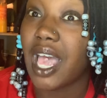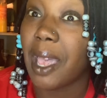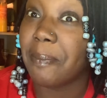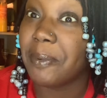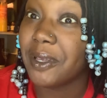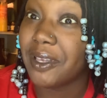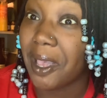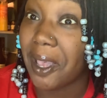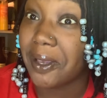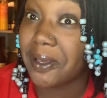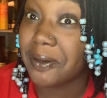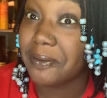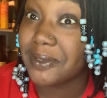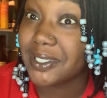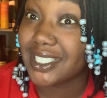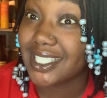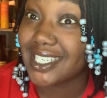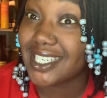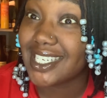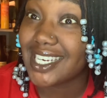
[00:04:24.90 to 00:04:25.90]
Yankee was
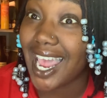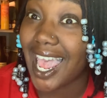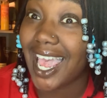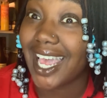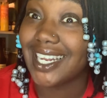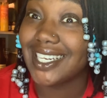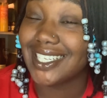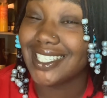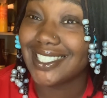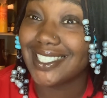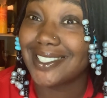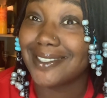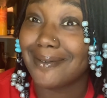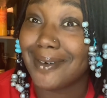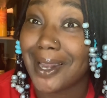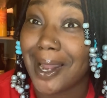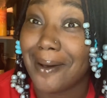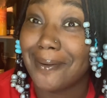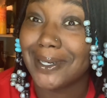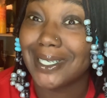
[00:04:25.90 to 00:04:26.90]
in the chat. And this is what
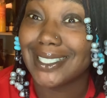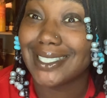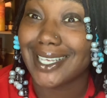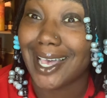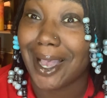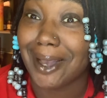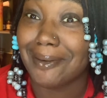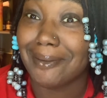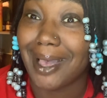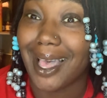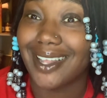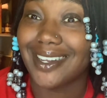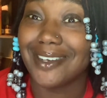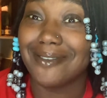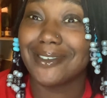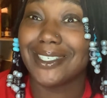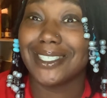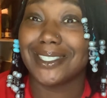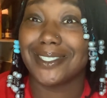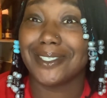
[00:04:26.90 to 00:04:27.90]
I want to talk about. Let
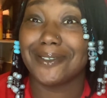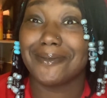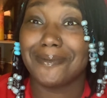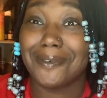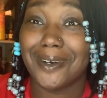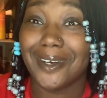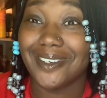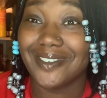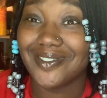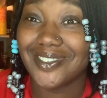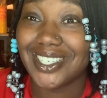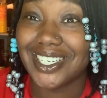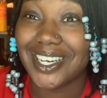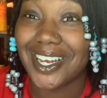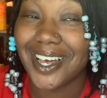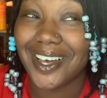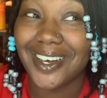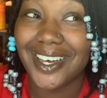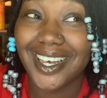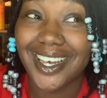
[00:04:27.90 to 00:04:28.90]
me get to the point of the
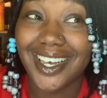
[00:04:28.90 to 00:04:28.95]
video.